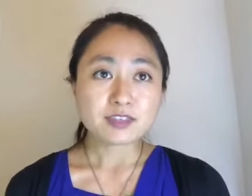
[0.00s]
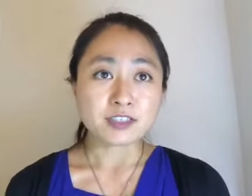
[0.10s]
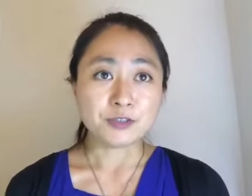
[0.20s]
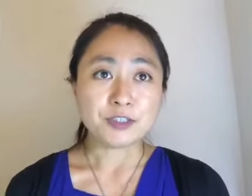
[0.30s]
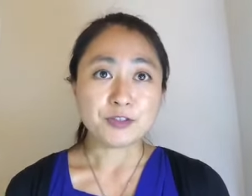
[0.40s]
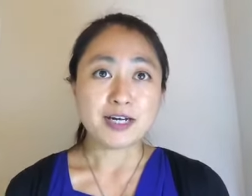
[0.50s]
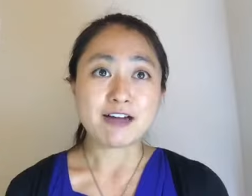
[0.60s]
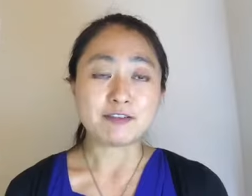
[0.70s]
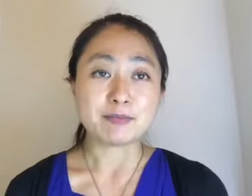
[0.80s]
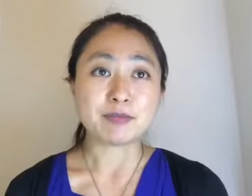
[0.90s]
you
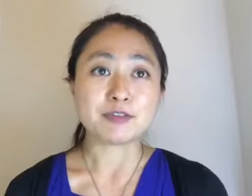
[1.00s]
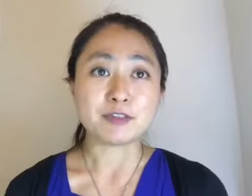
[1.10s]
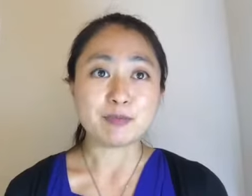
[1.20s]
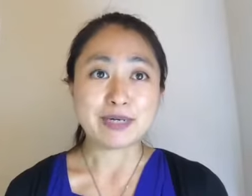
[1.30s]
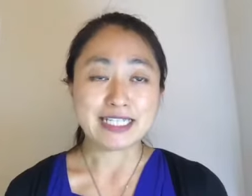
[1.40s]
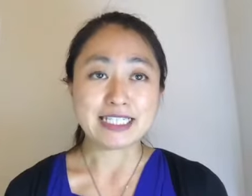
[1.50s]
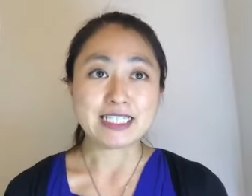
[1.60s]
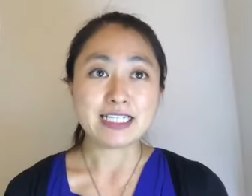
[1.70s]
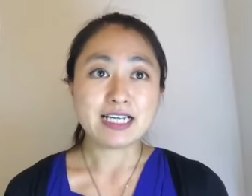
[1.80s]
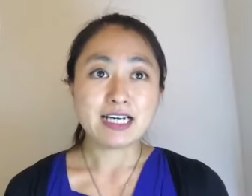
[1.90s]
have to put your
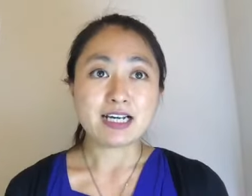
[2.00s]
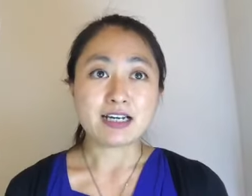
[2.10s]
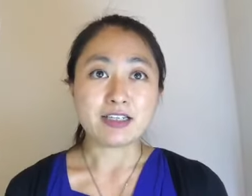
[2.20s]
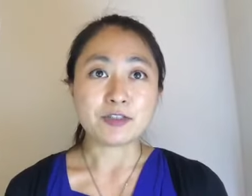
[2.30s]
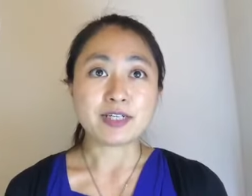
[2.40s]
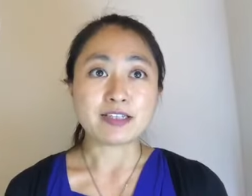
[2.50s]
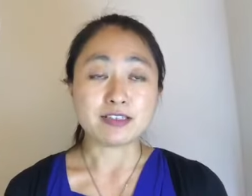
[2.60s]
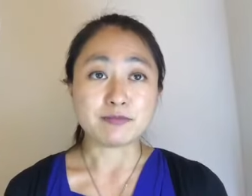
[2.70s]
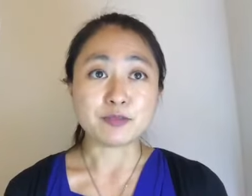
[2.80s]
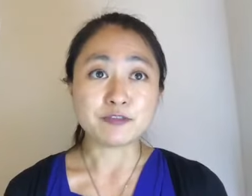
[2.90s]
money, you
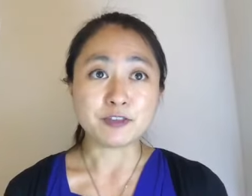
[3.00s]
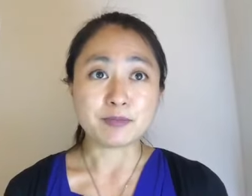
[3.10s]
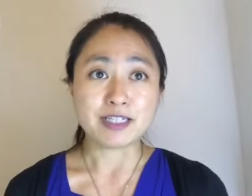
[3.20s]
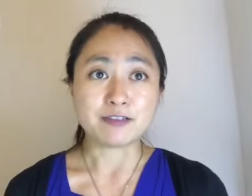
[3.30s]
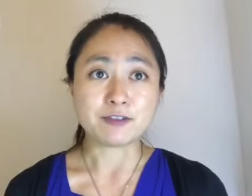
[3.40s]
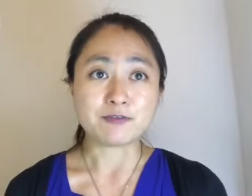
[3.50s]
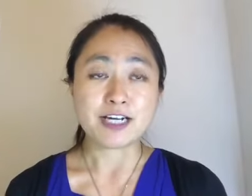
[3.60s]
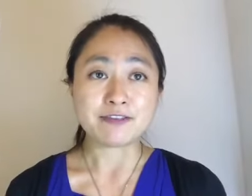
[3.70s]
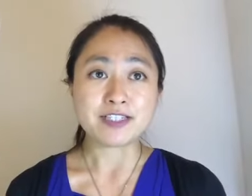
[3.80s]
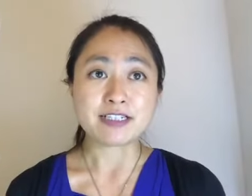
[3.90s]
cannot move your money for
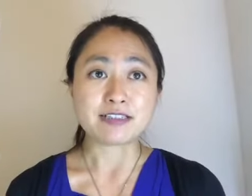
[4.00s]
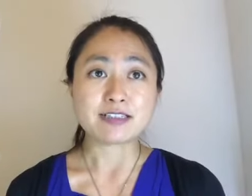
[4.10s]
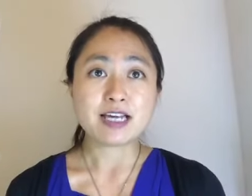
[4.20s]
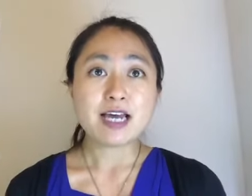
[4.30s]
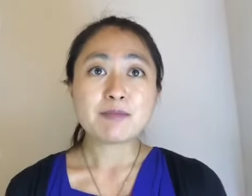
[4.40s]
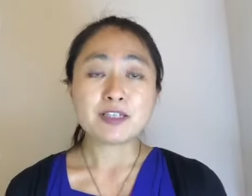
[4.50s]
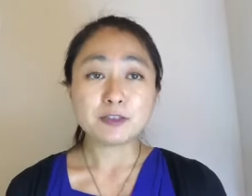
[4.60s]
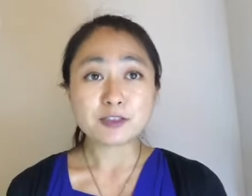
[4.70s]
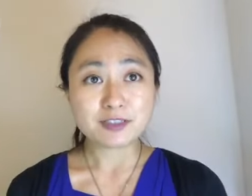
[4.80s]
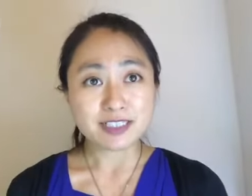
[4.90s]
5 years. But
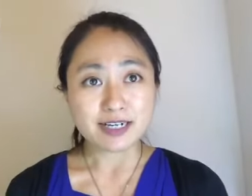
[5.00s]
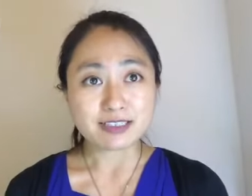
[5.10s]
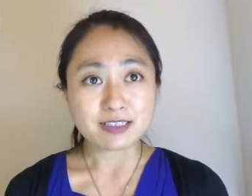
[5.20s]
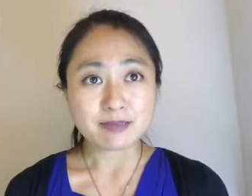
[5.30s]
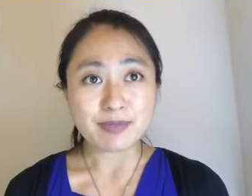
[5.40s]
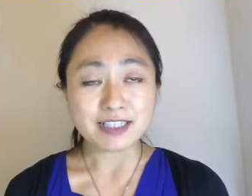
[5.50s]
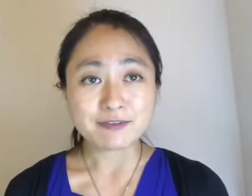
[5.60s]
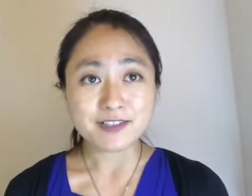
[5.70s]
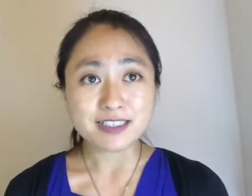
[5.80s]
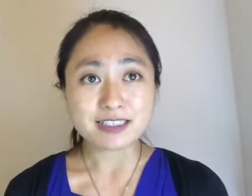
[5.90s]
also the other
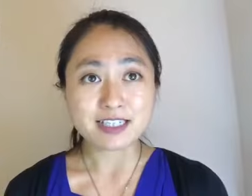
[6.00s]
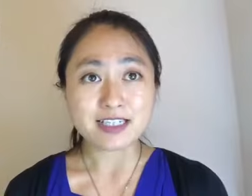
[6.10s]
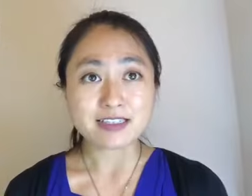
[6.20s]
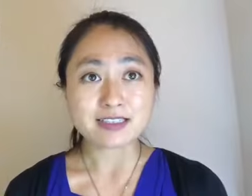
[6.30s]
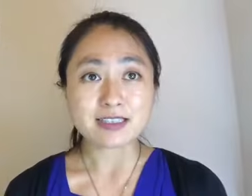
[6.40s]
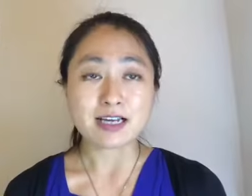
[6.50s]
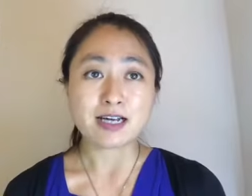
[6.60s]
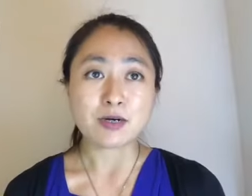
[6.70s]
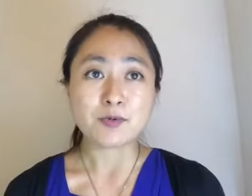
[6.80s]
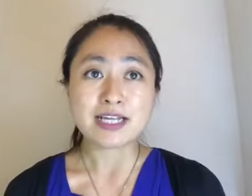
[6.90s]
benefit is
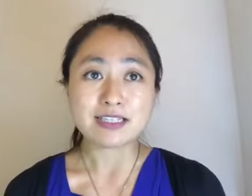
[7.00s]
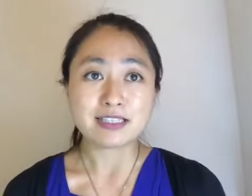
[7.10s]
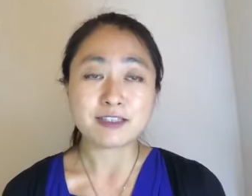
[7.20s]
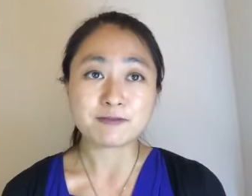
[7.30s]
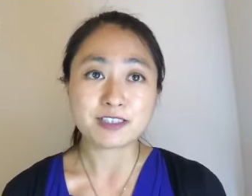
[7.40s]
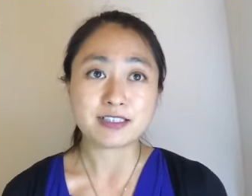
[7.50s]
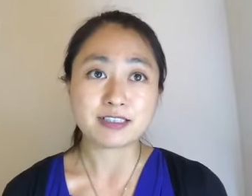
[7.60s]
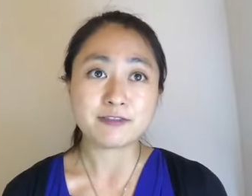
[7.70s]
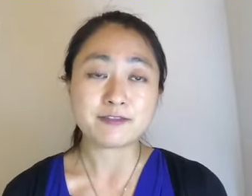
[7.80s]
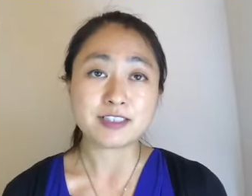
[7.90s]
if
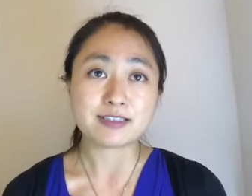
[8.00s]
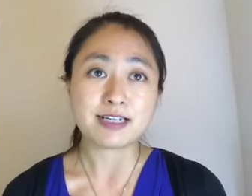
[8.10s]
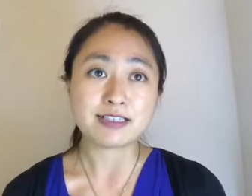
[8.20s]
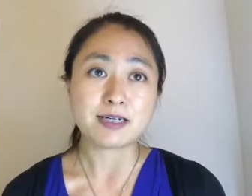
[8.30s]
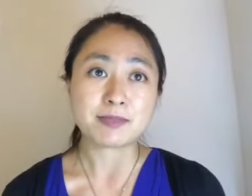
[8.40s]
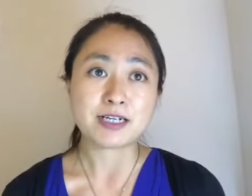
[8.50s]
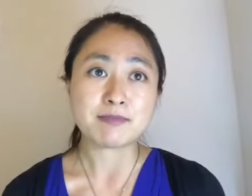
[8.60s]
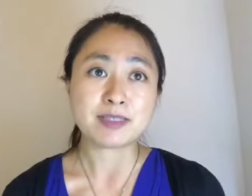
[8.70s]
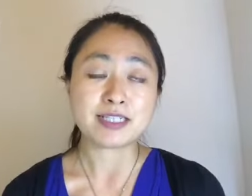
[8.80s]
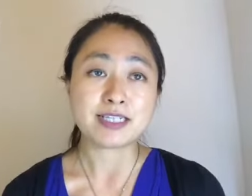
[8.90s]
the startup
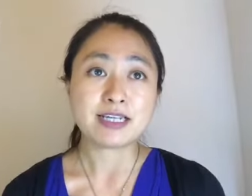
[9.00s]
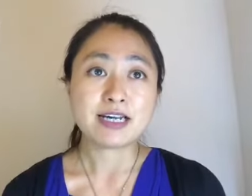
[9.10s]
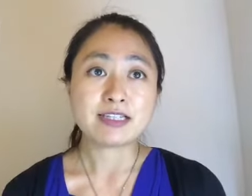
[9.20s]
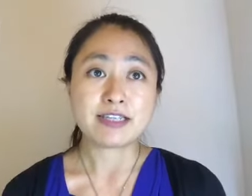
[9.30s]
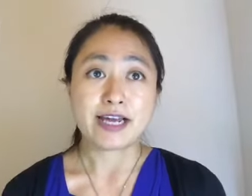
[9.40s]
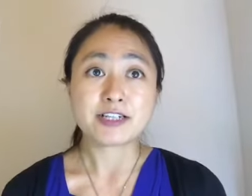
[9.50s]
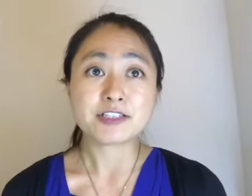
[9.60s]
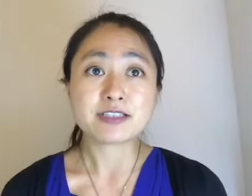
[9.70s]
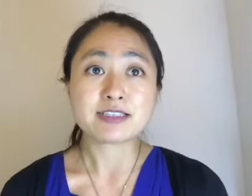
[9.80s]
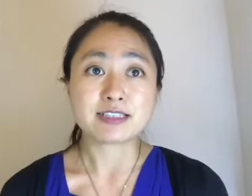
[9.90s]
company, they
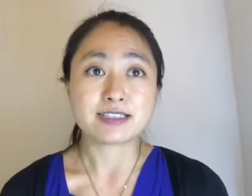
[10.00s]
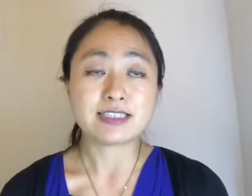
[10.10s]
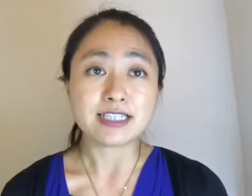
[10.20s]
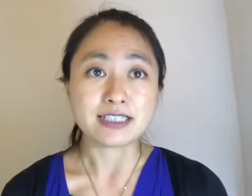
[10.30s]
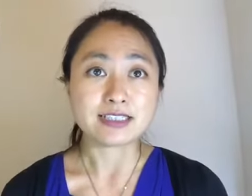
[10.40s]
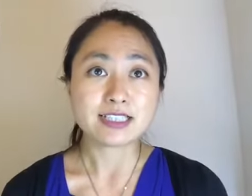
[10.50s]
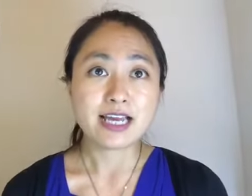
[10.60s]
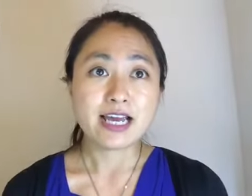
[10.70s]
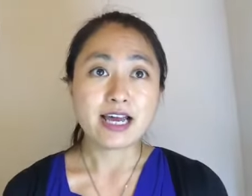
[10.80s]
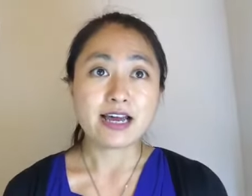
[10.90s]
actually succeed
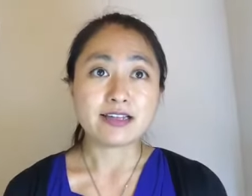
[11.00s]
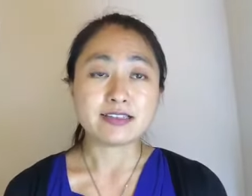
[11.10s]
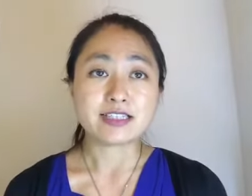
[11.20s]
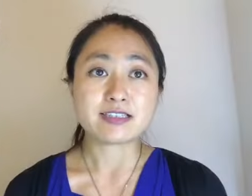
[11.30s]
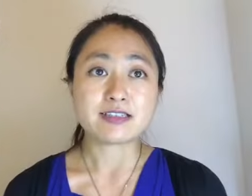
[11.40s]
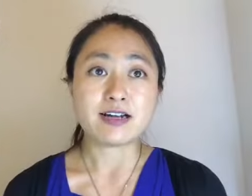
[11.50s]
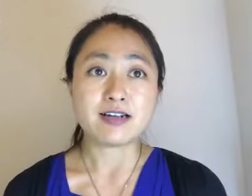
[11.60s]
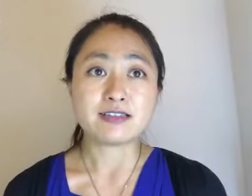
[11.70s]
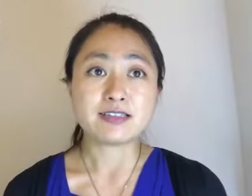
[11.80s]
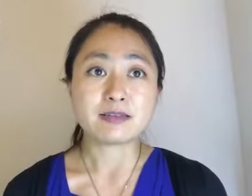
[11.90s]
and they
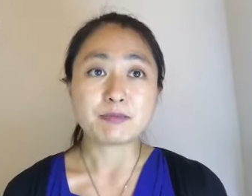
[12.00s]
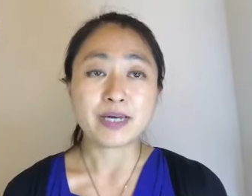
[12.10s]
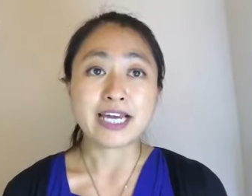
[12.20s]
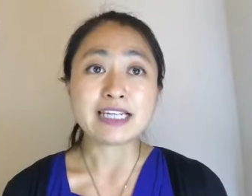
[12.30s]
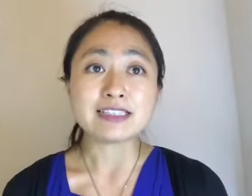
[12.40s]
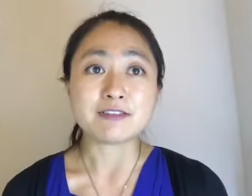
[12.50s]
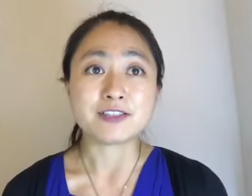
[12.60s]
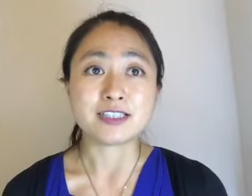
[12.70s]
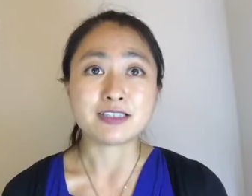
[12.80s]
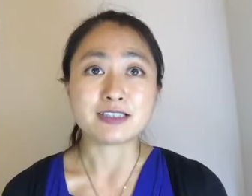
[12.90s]
start paying
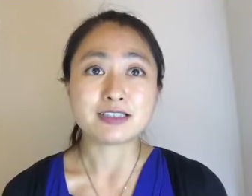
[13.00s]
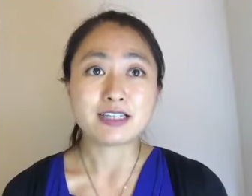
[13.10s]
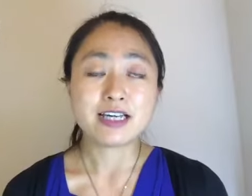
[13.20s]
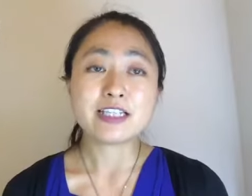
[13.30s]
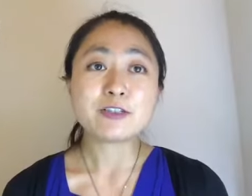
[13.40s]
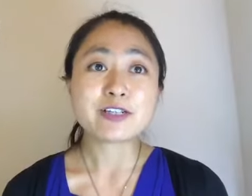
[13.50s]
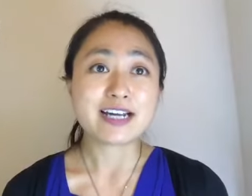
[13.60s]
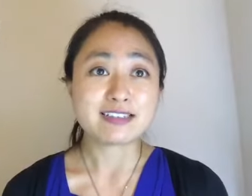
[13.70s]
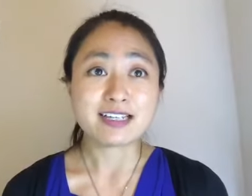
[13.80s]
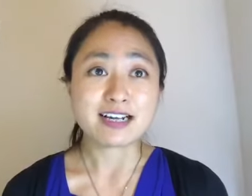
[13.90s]
dividends, you
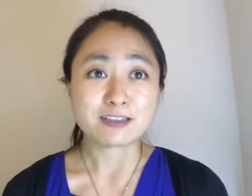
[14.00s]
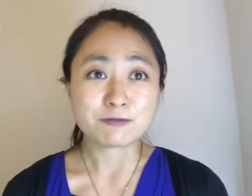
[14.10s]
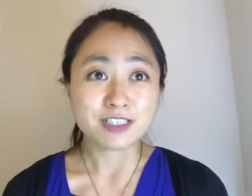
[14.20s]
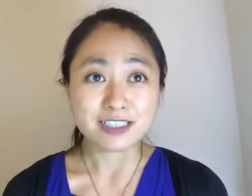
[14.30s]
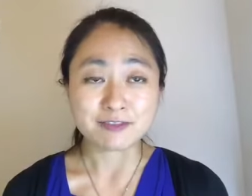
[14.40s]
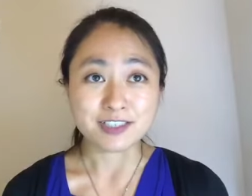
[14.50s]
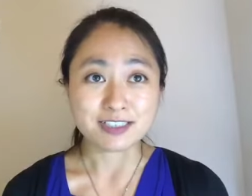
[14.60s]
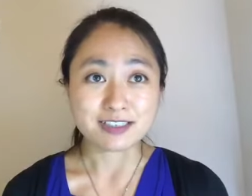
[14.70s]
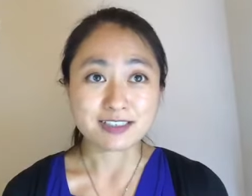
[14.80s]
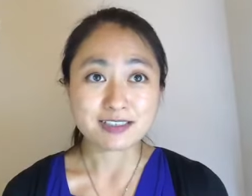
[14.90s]
get tax-free
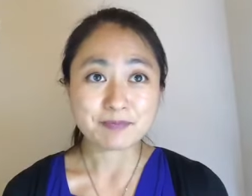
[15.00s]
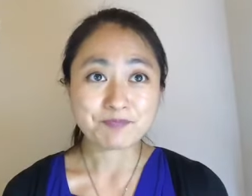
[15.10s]
dividends.